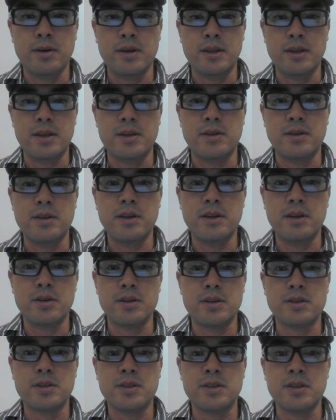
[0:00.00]
and then
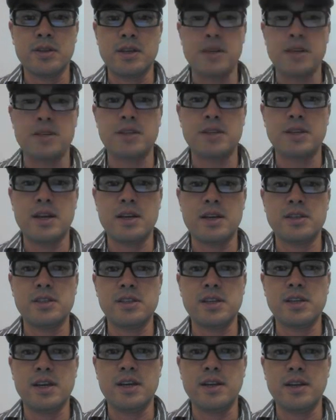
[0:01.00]
here's the
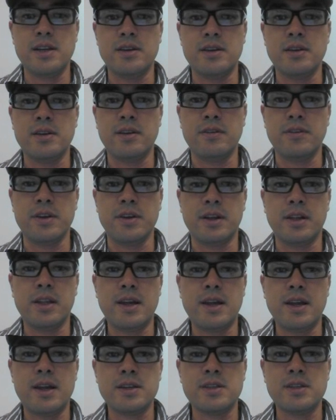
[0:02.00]
instantiating of the
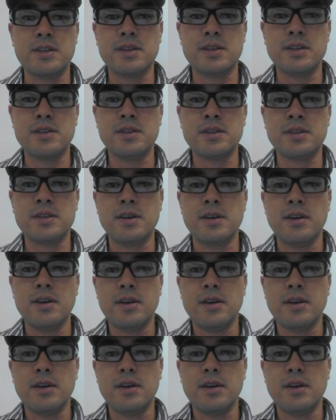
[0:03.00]
classes,